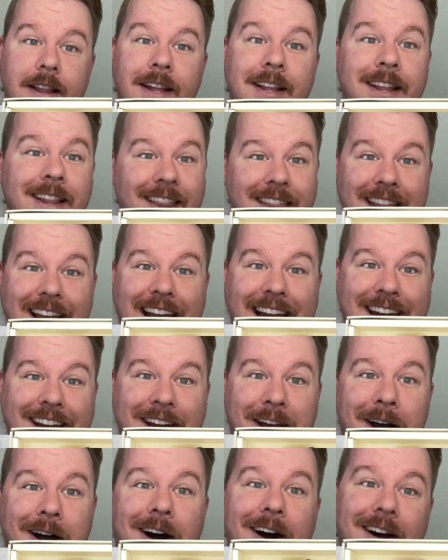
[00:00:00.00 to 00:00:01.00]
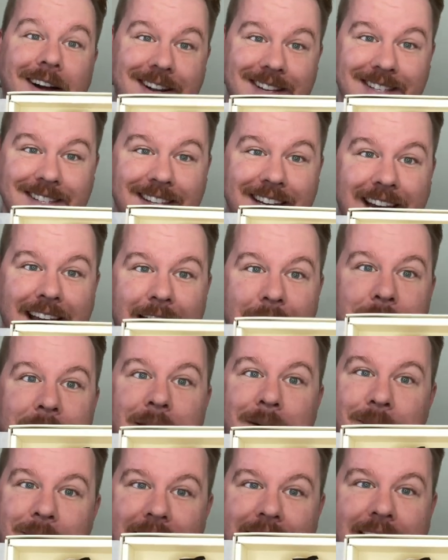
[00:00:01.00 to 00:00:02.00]
like, honestly, am I
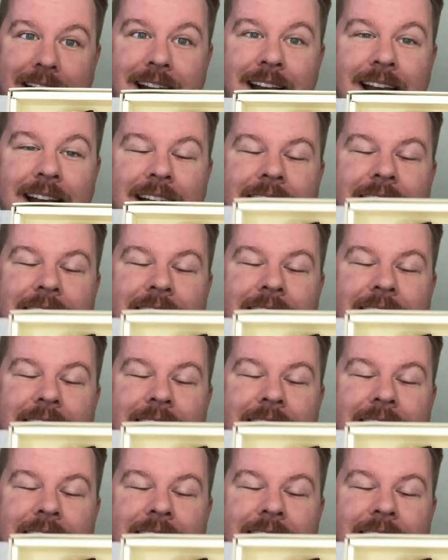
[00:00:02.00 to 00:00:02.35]
right?